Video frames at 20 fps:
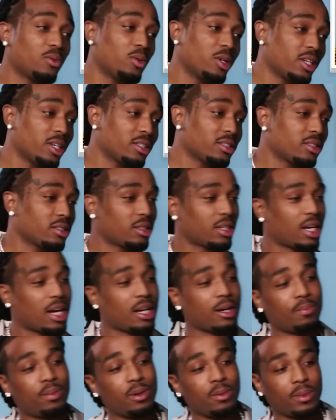Whip,
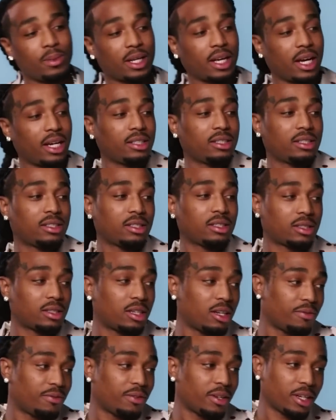got to put my cases and
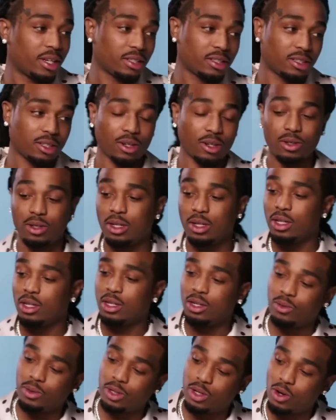stuff in, so
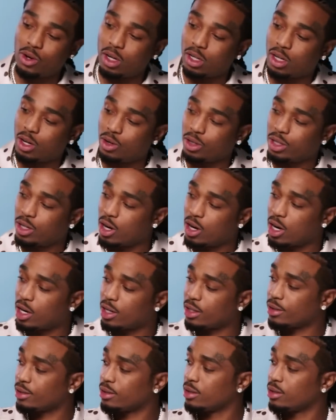we going go yard.